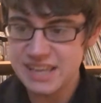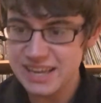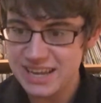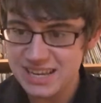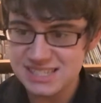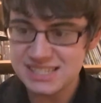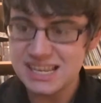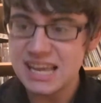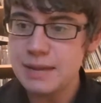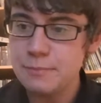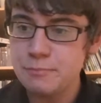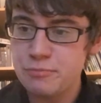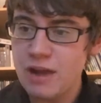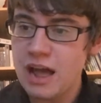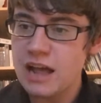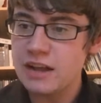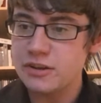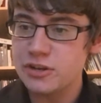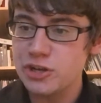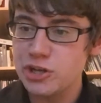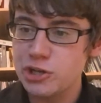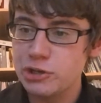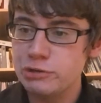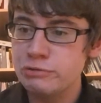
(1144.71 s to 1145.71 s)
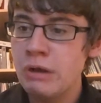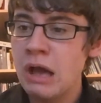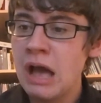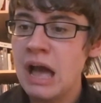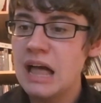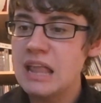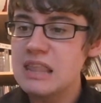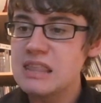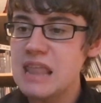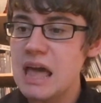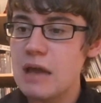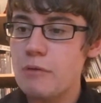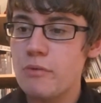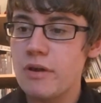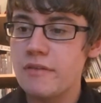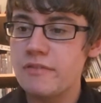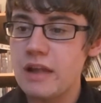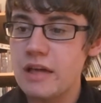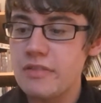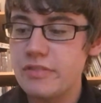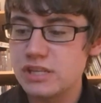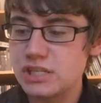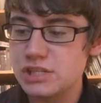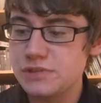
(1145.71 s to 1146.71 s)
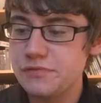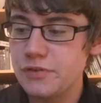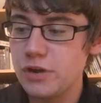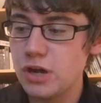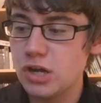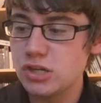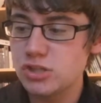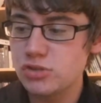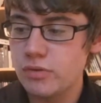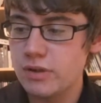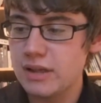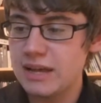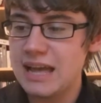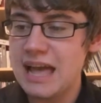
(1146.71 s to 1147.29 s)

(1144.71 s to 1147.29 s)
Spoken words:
Like I say brand new, like with like this first one,